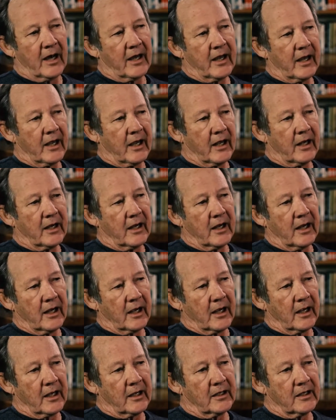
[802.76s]

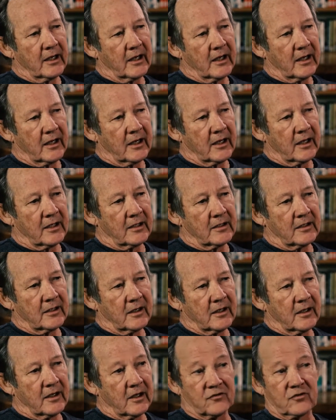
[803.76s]
And
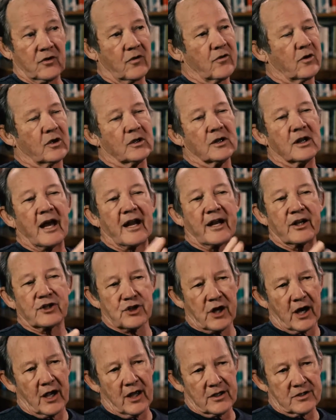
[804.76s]
so there are a lot of
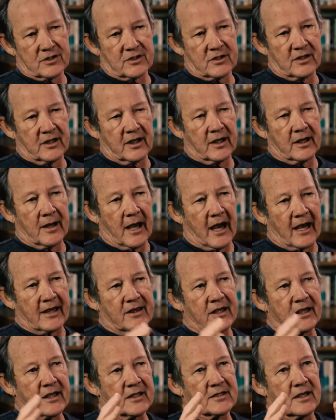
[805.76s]
challenges in that. I
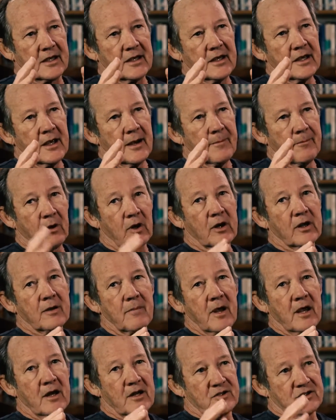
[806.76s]
think Burning
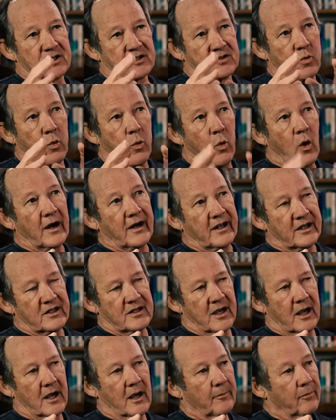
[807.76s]
Man is just one
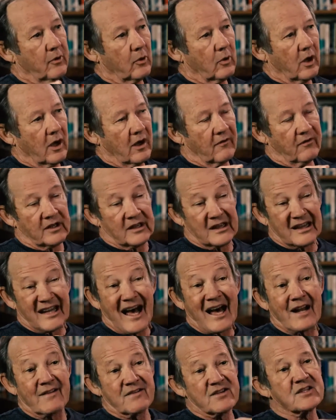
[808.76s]
example of a
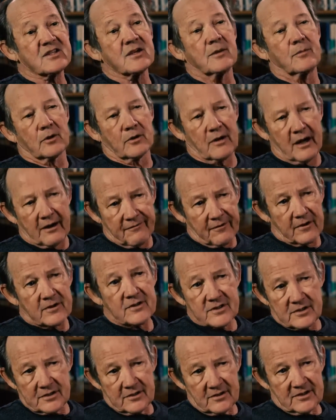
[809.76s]
lot of similar
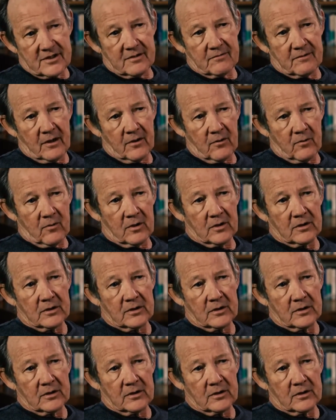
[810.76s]
efforts that you see around the world.